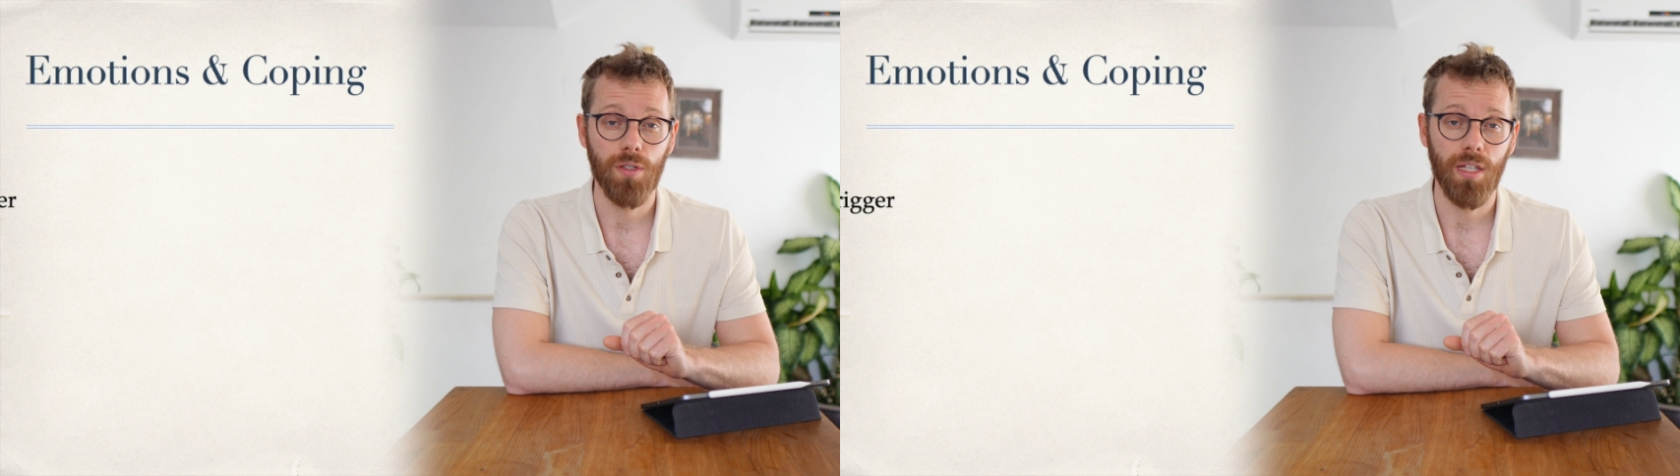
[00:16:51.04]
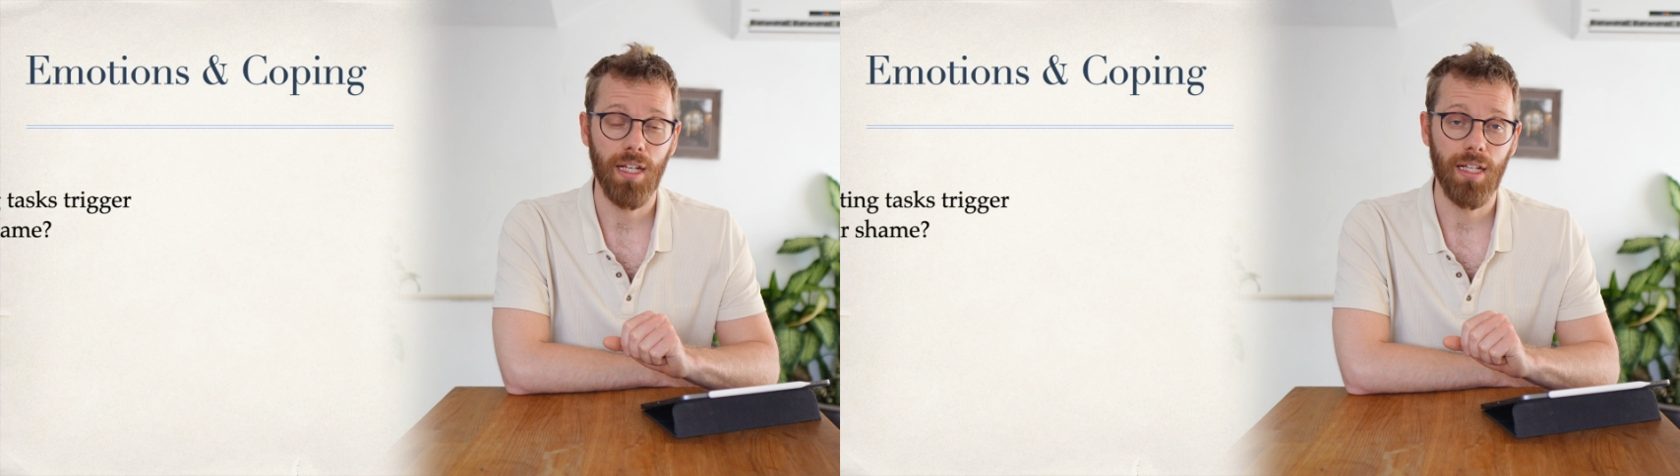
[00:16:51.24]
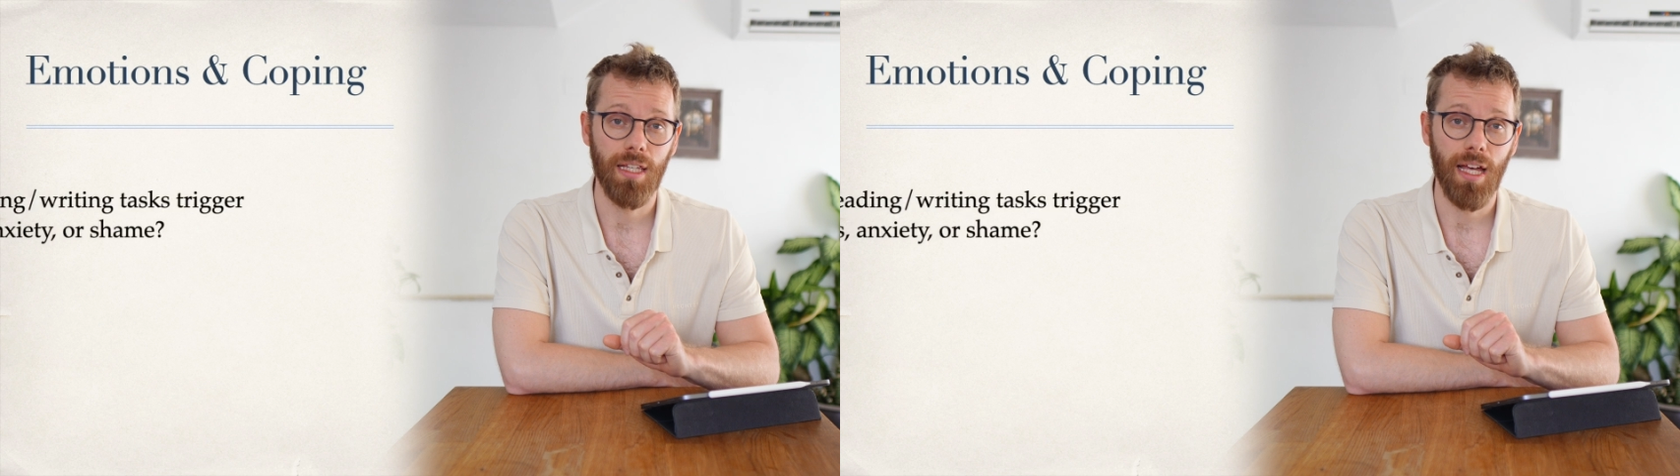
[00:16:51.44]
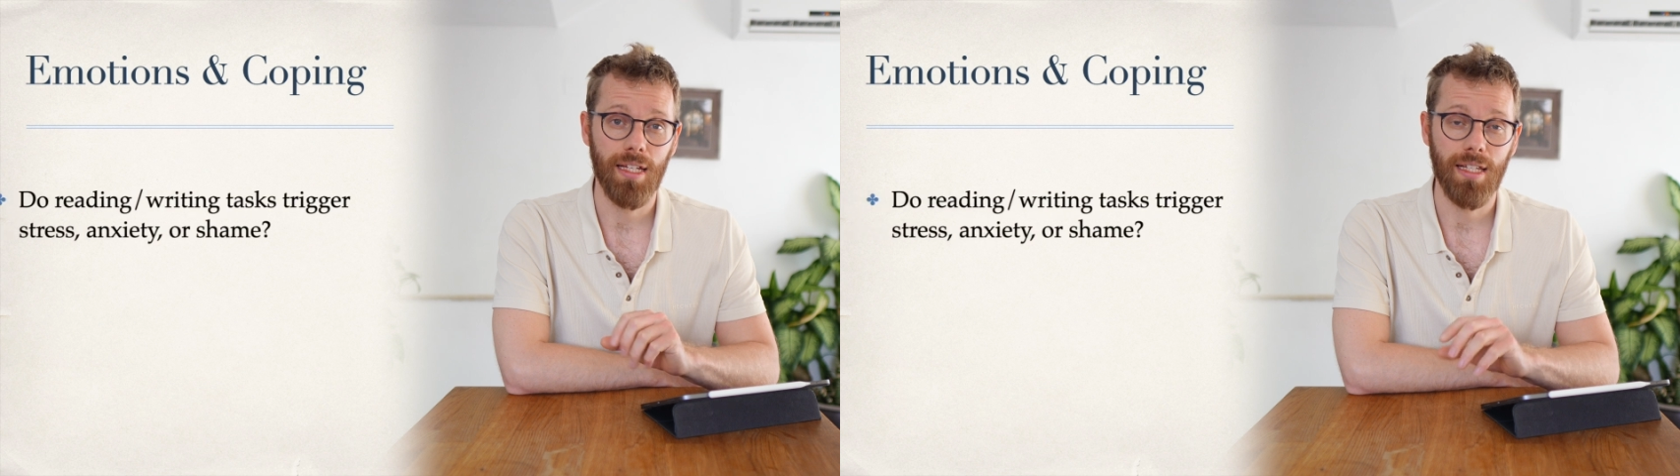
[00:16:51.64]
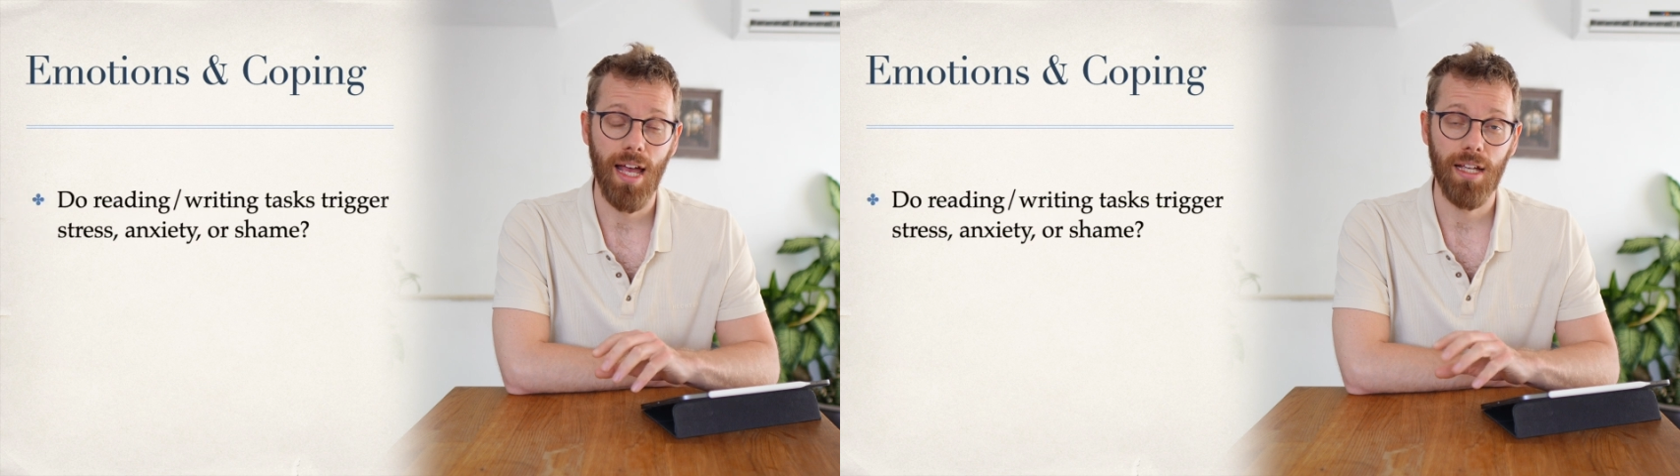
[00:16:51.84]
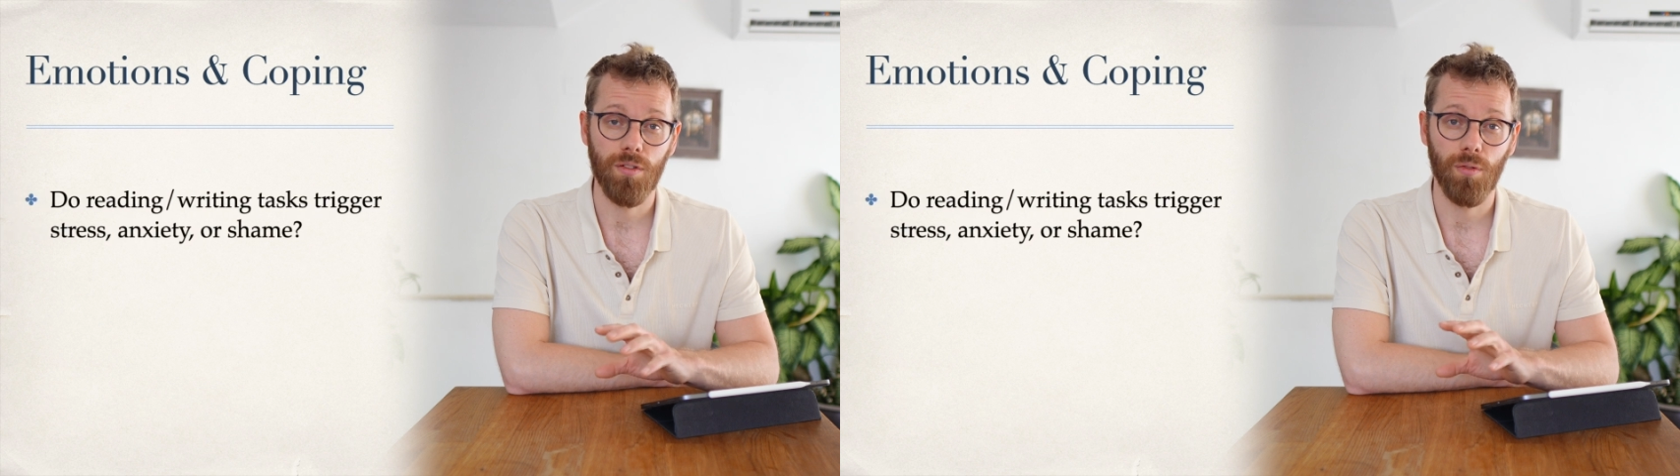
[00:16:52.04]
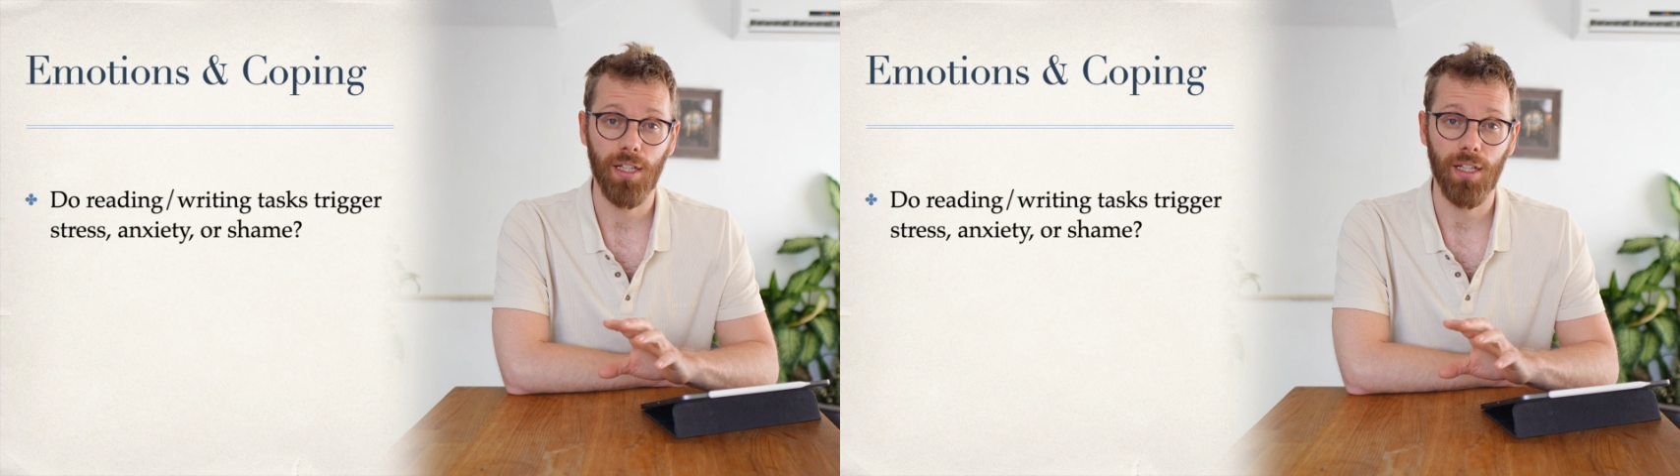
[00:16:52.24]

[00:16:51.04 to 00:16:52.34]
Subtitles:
you say that tasks